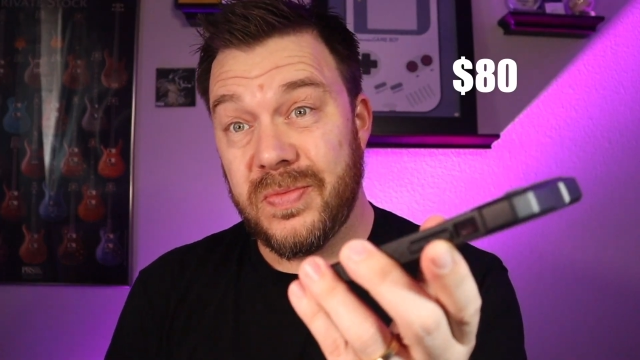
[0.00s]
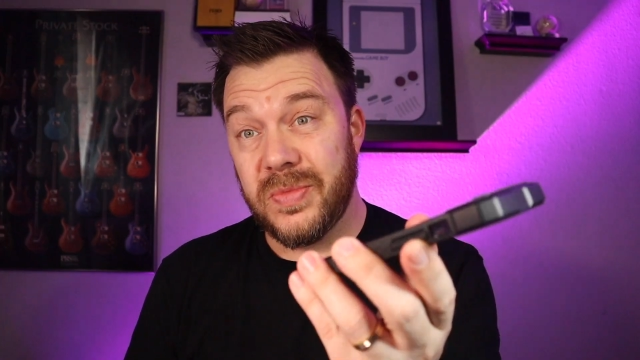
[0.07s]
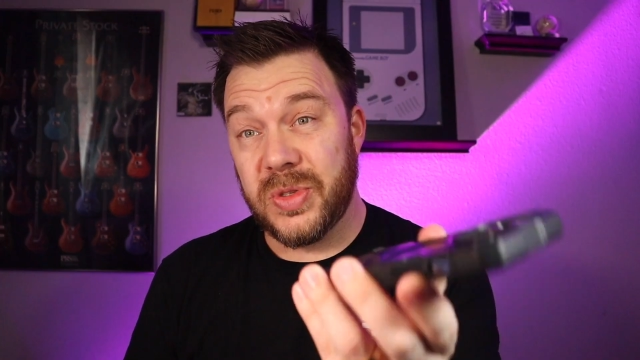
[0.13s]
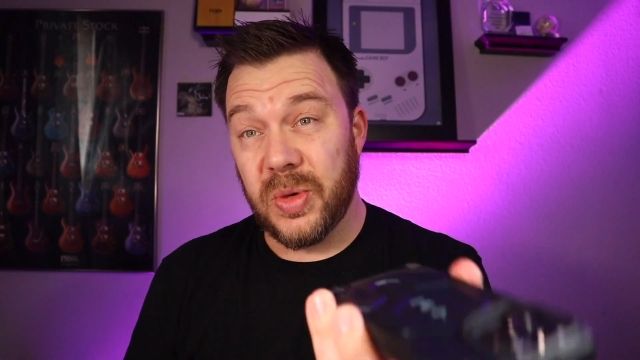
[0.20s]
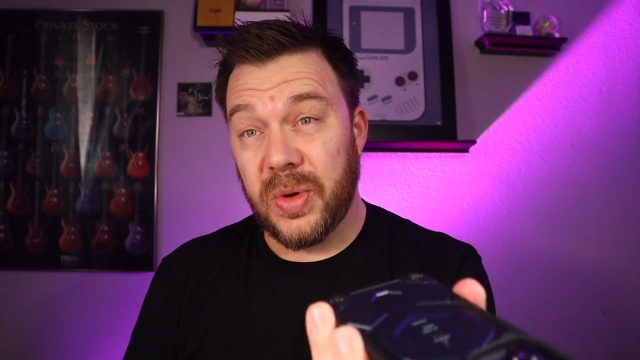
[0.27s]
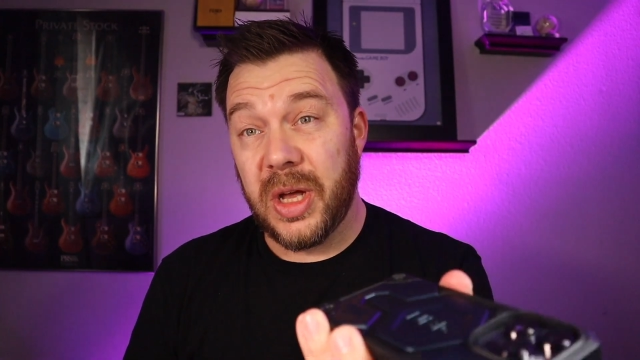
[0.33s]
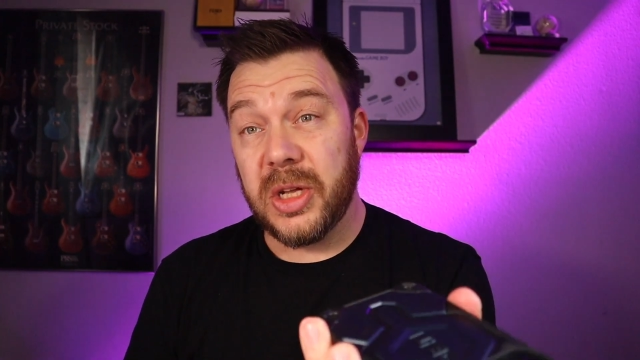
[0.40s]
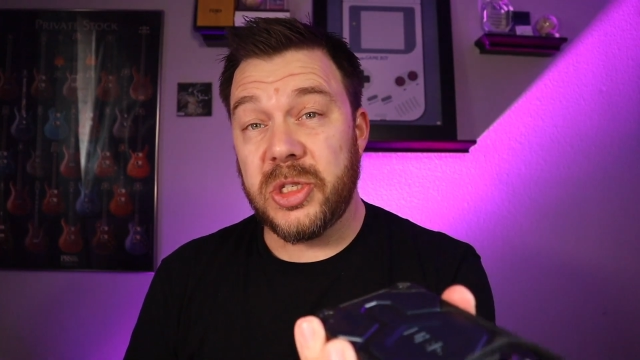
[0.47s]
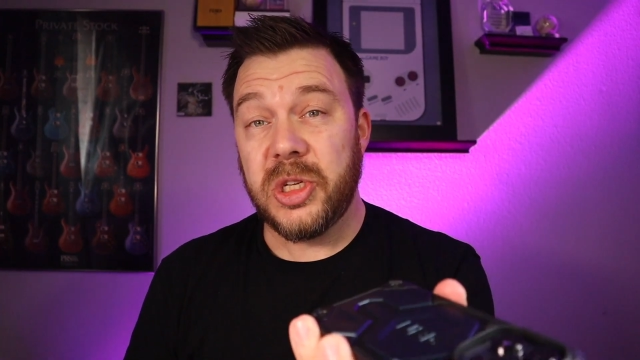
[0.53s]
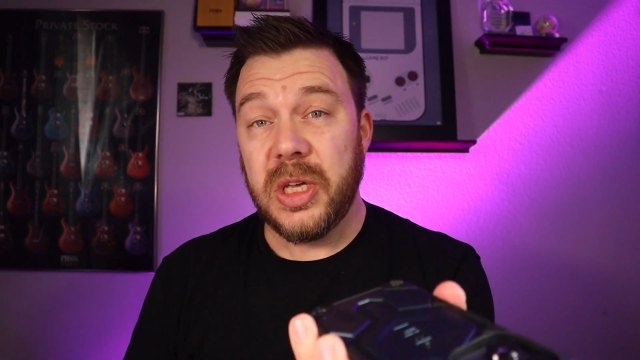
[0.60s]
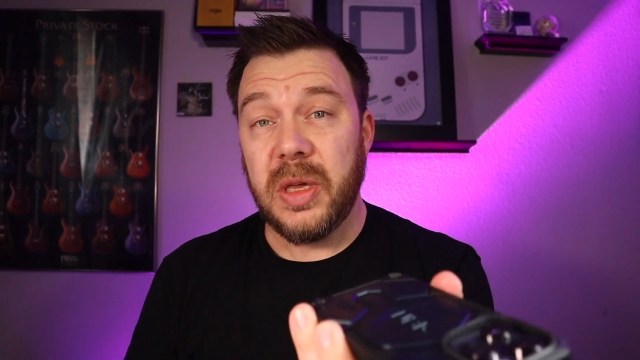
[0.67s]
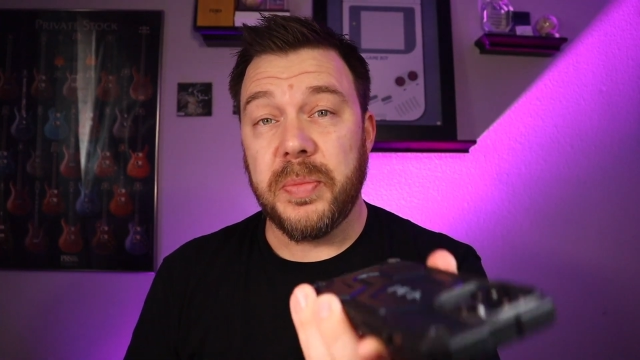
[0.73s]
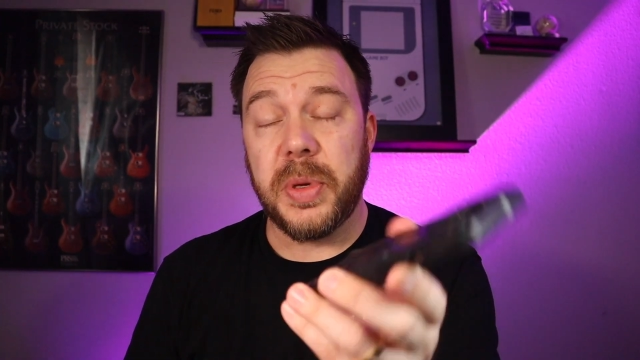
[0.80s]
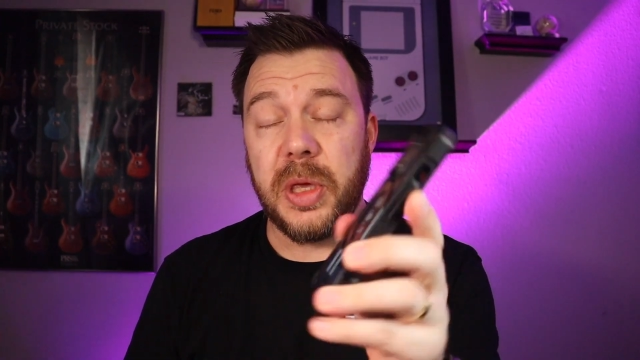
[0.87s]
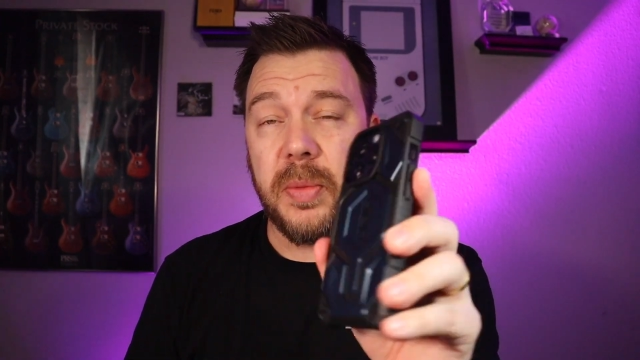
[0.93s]
So not
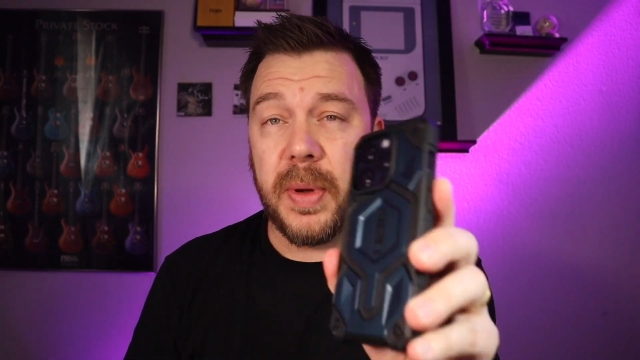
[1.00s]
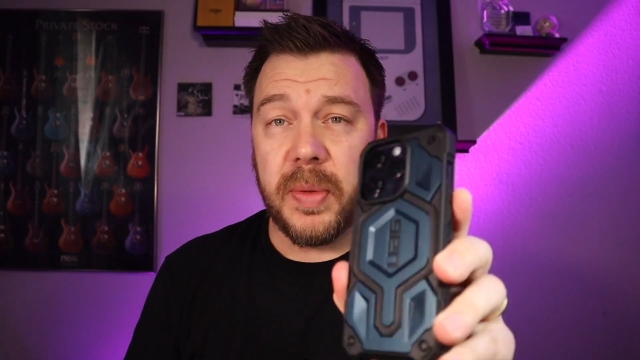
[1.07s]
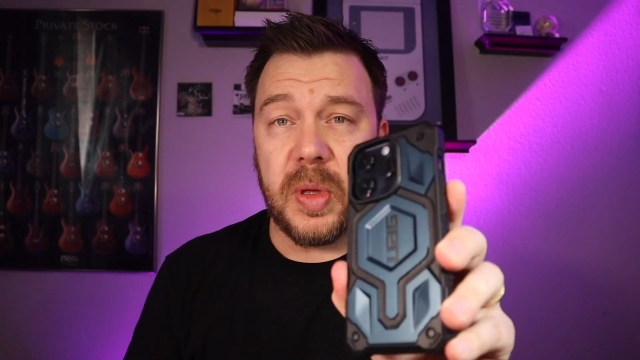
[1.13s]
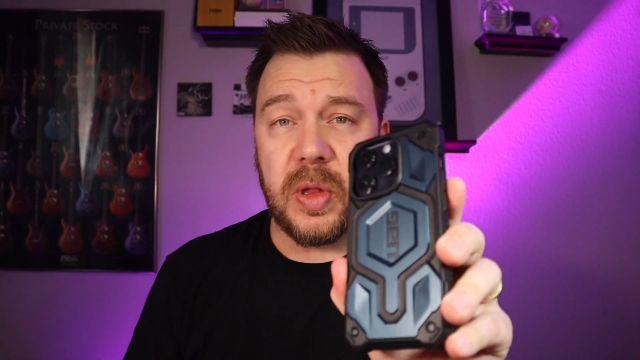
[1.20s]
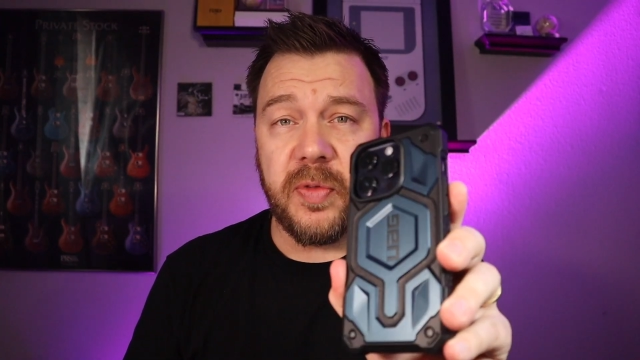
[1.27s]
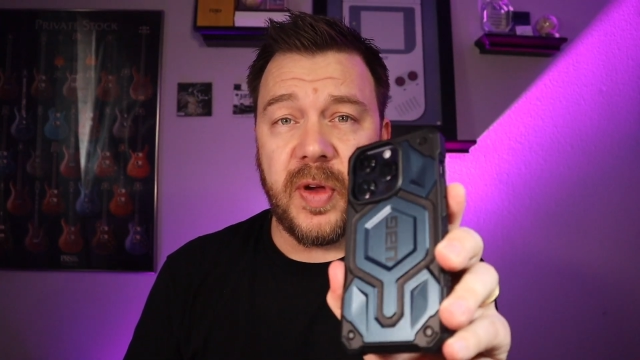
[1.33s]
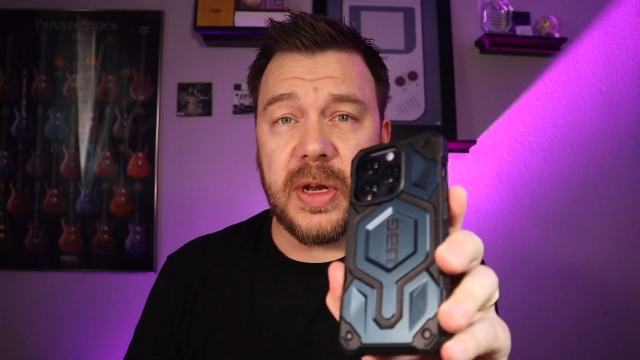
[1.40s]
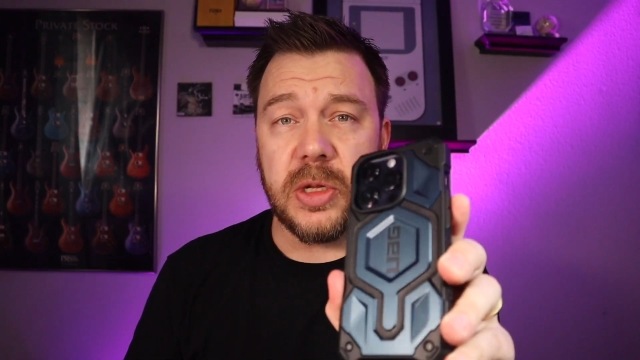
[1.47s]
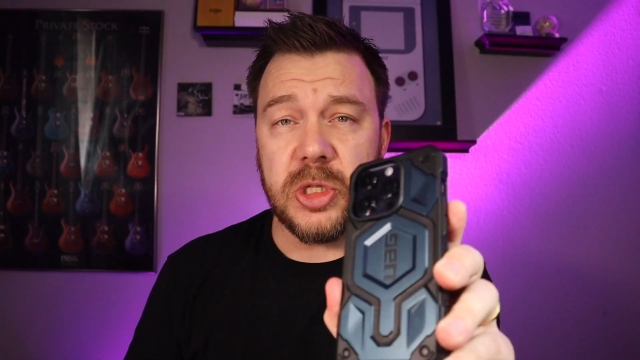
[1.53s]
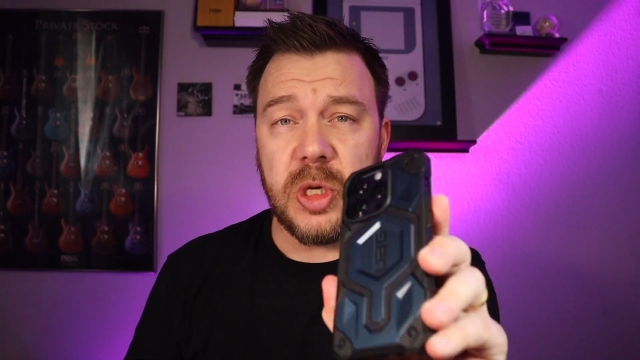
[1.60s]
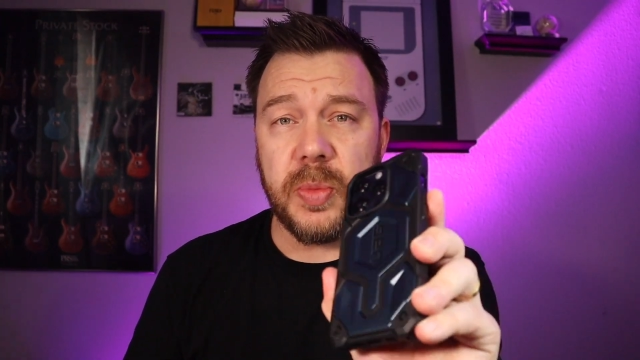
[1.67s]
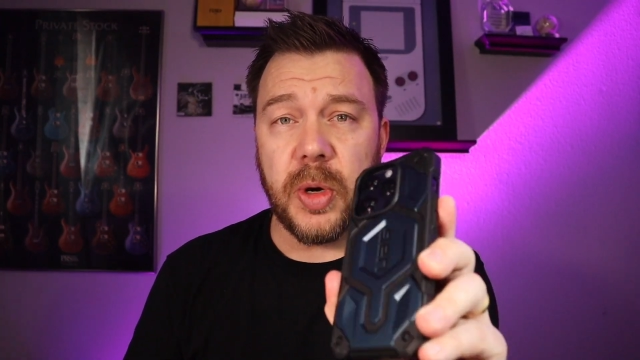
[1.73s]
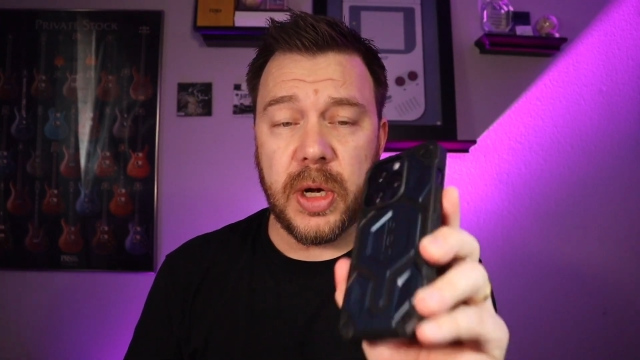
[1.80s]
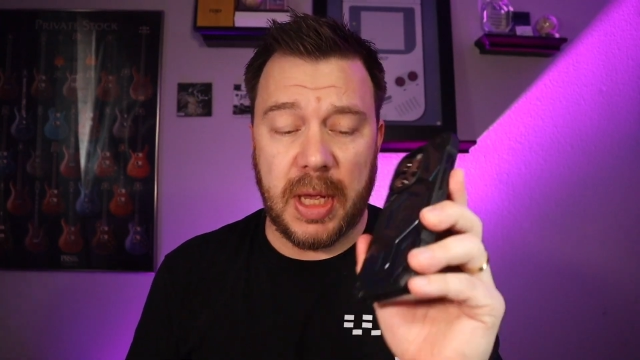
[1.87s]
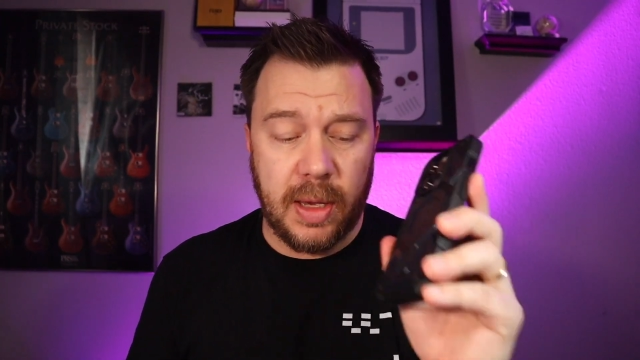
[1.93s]
cheap, but you might be able to find it
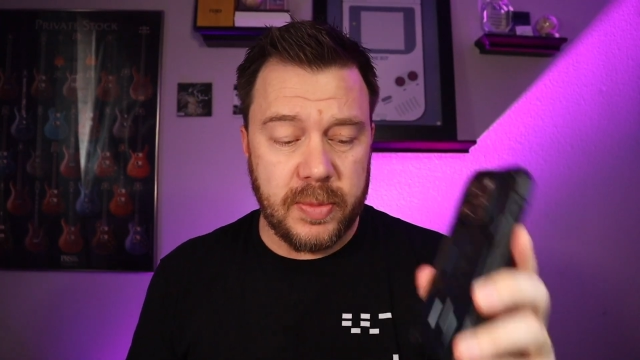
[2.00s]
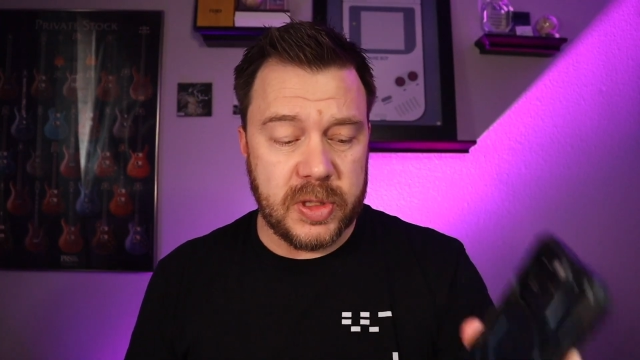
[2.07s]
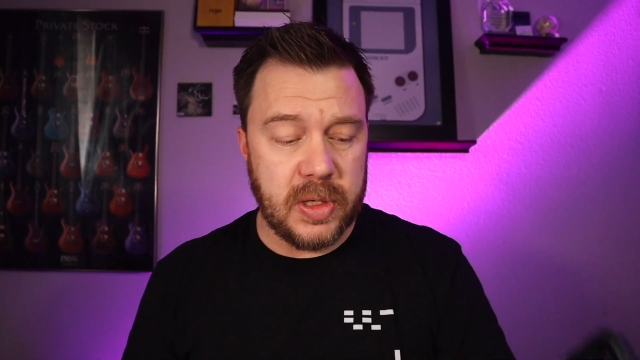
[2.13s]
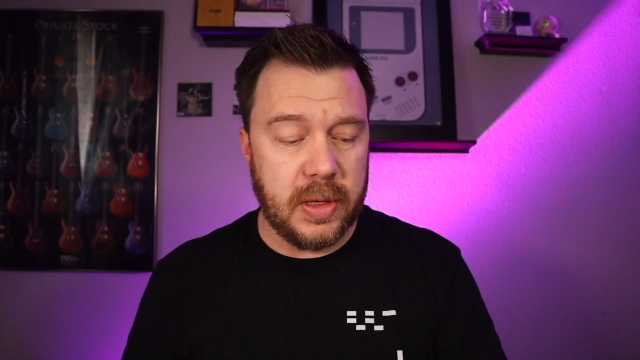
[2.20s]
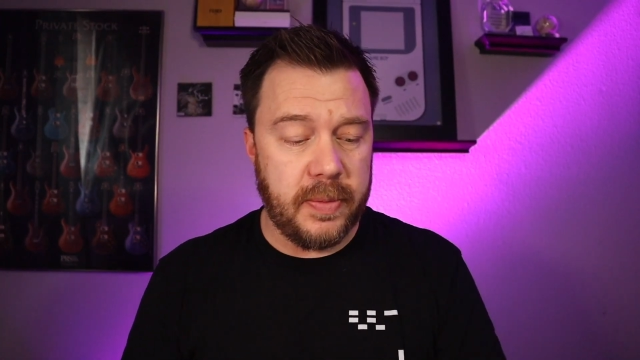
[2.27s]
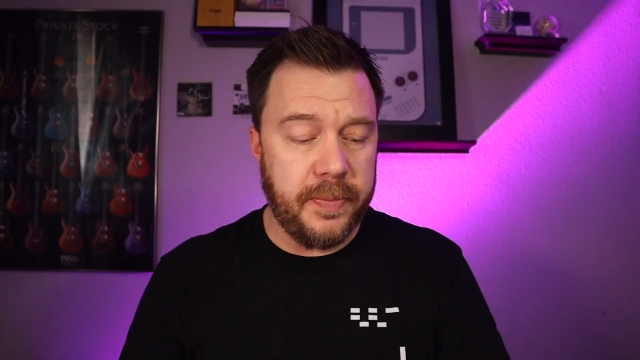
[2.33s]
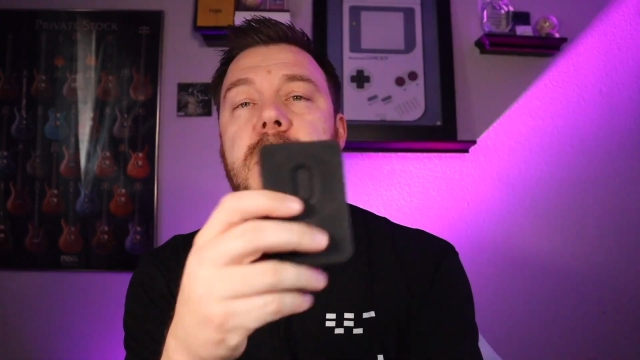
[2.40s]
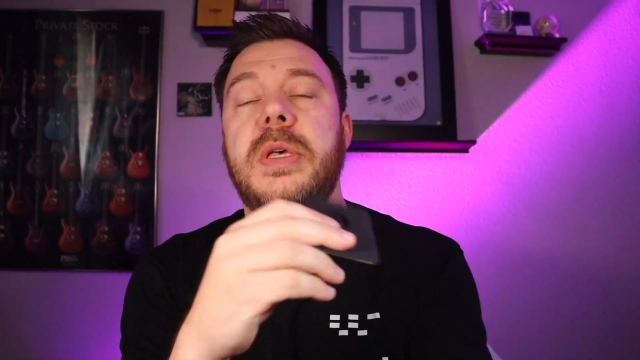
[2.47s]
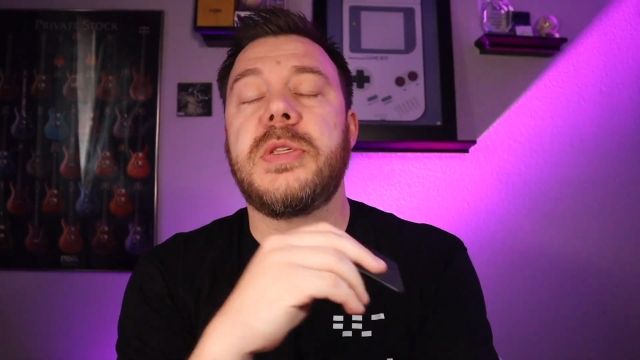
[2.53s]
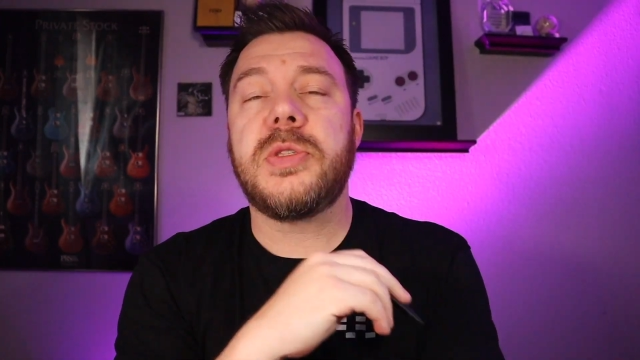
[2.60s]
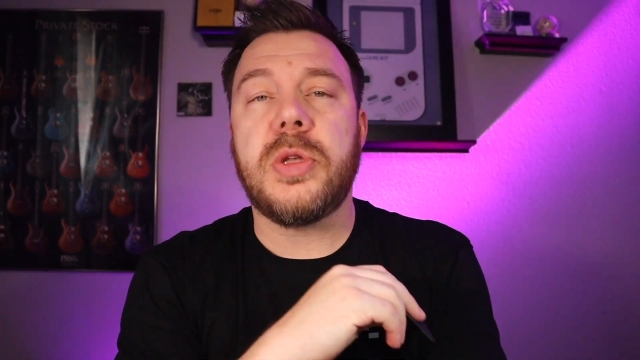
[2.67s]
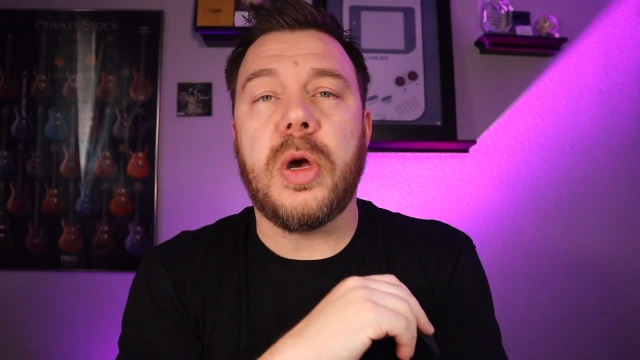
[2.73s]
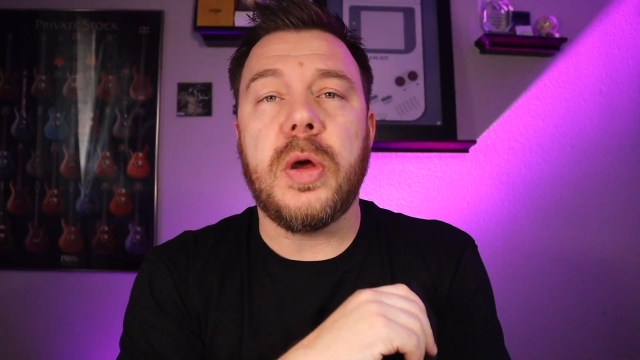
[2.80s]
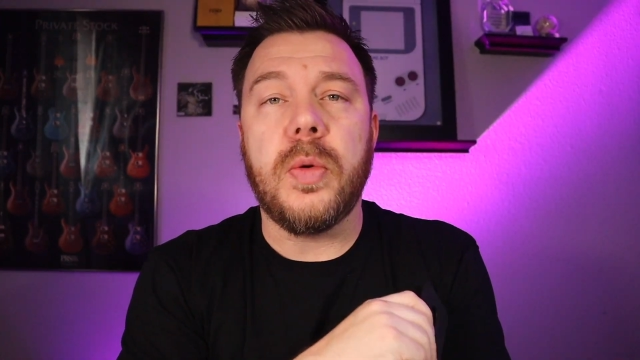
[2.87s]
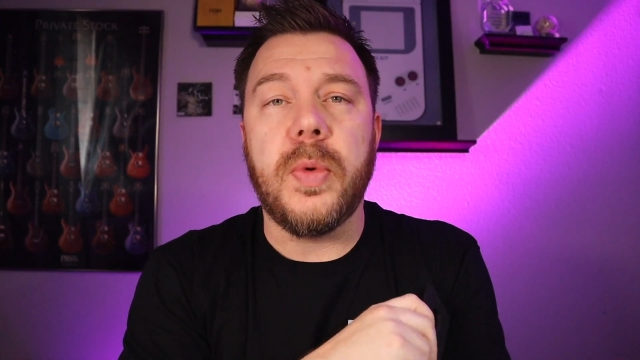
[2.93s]
cheaper on Amazon. Let's start